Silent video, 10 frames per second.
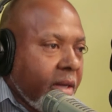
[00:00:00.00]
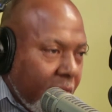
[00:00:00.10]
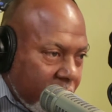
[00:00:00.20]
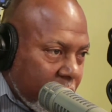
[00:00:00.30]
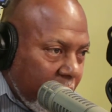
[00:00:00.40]

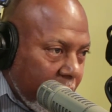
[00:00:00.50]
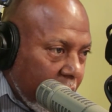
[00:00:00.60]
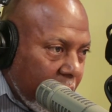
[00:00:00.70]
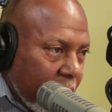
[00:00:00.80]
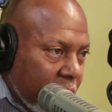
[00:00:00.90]

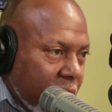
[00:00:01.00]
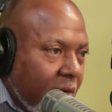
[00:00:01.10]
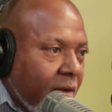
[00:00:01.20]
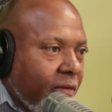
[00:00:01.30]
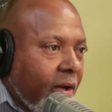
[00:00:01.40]
extended
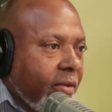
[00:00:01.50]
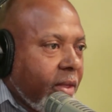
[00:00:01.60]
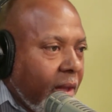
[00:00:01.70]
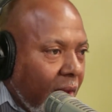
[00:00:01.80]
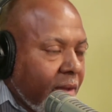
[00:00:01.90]
himself
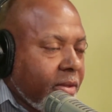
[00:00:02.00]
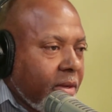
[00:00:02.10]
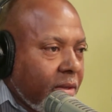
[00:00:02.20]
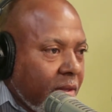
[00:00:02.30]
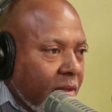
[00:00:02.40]
and had
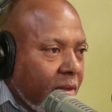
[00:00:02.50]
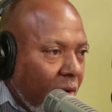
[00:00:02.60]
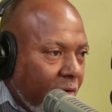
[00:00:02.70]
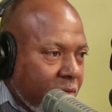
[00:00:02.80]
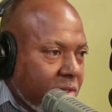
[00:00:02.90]
the
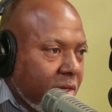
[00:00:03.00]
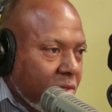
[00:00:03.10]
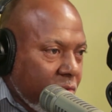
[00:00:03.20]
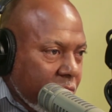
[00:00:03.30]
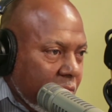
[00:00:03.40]
officers
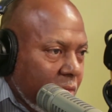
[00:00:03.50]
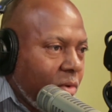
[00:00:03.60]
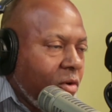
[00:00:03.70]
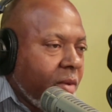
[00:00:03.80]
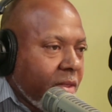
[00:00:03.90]
go to the
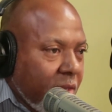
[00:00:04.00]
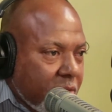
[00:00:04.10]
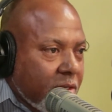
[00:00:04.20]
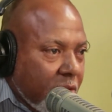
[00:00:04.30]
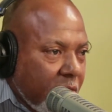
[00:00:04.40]
home and did
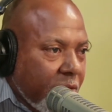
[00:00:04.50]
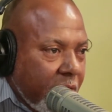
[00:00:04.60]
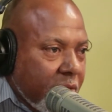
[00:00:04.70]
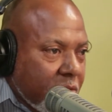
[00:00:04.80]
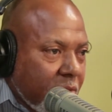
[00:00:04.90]
certain
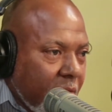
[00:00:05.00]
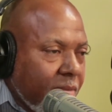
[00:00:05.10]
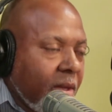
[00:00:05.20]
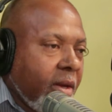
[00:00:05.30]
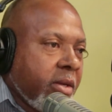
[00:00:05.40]
things,
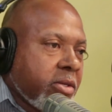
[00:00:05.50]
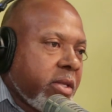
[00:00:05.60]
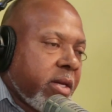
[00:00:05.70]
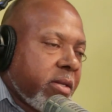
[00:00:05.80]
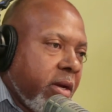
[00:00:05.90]
right? So
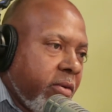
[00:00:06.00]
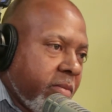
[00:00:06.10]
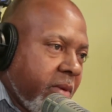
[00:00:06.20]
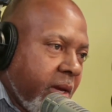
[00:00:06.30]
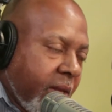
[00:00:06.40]
that there
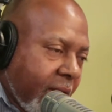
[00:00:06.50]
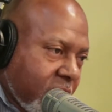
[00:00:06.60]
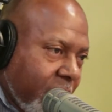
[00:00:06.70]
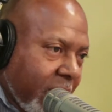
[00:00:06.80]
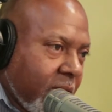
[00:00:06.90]
would be an
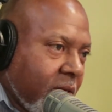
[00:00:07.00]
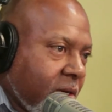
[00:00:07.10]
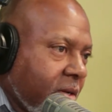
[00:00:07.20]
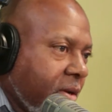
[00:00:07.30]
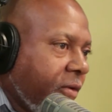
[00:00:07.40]

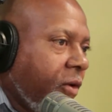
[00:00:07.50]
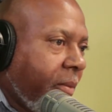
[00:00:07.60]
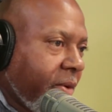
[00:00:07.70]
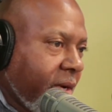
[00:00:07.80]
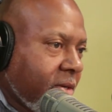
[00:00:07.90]
expectation of
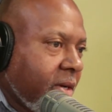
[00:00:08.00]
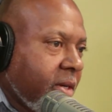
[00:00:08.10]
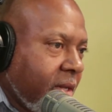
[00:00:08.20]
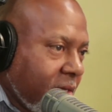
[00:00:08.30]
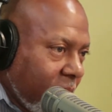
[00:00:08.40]
cooperation
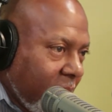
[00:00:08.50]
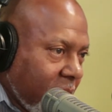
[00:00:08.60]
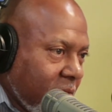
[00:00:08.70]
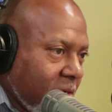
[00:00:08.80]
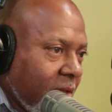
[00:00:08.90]
and
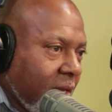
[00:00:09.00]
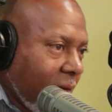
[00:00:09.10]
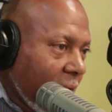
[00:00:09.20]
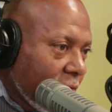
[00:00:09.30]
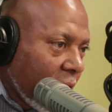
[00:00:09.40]
expectation of the
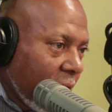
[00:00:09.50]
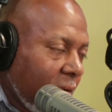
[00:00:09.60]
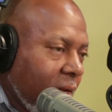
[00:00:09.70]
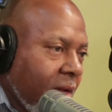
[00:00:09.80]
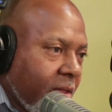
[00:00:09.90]
culture
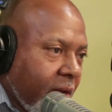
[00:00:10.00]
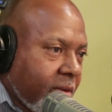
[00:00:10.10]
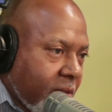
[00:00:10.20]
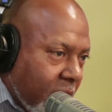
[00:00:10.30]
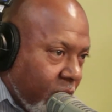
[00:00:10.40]

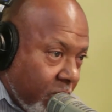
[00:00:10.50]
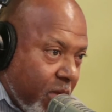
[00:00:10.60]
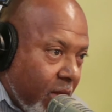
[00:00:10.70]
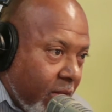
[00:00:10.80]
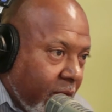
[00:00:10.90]
that there would
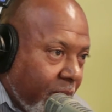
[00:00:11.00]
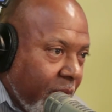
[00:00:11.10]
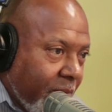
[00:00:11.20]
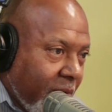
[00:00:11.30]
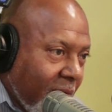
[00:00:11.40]
be a lot of
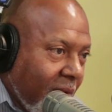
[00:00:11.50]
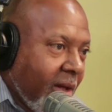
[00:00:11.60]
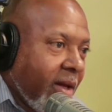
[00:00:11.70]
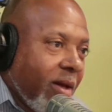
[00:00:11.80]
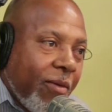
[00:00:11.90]
people.
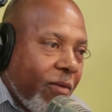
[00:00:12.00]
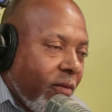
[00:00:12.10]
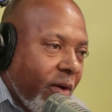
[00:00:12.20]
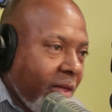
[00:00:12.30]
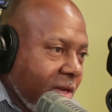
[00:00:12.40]

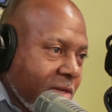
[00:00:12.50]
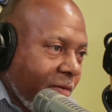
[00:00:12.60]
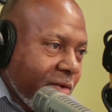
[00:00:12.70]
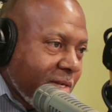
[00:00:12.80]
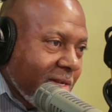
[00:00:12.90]
Where these
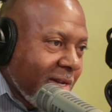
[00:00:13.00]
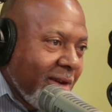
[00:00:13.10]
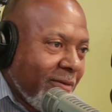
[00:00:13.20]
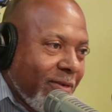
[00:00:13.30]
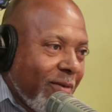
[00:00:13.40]
officers
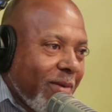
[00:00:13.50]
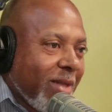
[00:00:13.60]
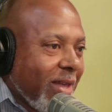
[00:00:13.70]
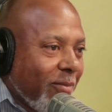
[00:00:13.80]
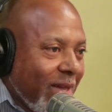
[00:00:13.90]
came from
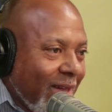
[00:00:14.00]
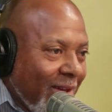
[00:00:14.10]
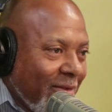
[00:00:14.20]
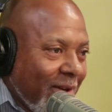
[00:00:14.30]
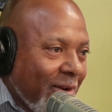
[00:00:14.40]
and their
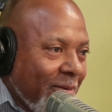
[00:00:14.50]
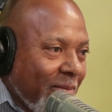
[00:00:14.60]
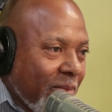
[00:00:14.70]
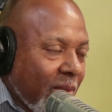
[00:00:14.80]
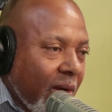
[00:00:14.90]
behavior,
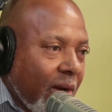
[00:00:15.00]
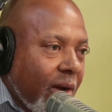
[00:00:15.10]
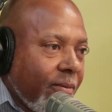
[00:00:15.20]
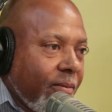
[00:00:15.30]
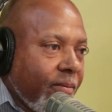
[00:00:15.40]

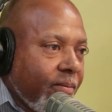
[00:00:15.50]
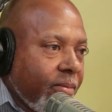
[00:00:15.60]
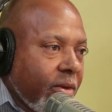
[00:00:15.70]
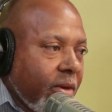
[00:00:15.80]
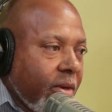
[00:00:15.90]
it